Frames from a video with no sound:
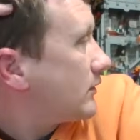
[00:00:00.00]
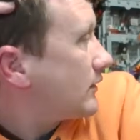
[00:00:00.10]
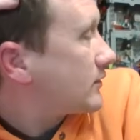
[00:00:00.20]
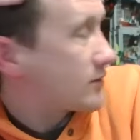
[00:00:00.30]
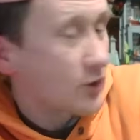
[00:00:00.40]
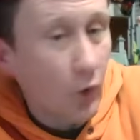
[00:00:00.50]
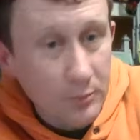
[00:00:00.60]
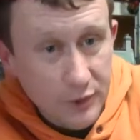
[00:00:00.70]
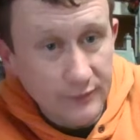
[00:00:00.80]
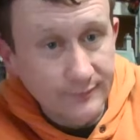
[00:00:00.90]
it's an
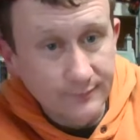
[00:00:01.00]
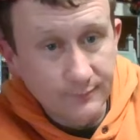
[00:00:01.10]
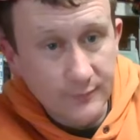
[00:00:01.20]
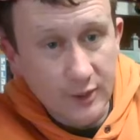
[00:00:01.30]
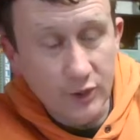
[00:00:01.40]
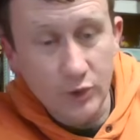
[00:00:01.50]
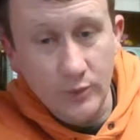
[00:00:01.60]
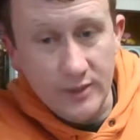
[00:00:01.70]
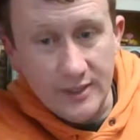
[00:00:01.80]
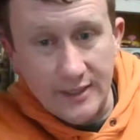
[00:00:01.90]
option because you
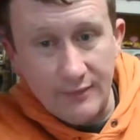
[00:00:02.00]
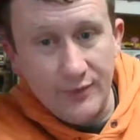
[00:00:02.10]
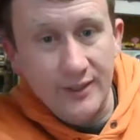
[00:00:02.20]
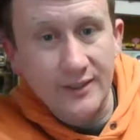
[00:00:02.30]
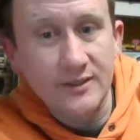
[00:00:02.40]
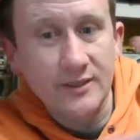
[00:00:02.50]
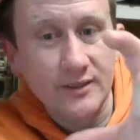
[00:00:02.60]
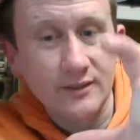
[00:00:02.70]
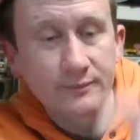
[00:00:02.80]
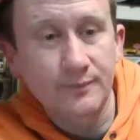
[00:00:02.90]
would see everything into
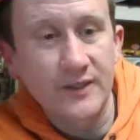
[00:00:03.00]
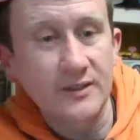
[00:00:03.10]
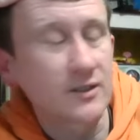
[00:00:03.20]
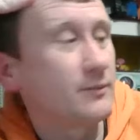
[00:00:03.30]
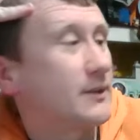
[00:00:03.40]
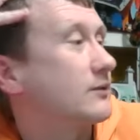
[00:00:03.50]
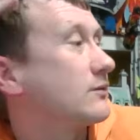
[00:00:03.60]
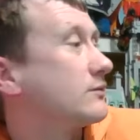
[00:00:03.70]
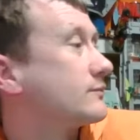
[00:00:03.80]
the middle.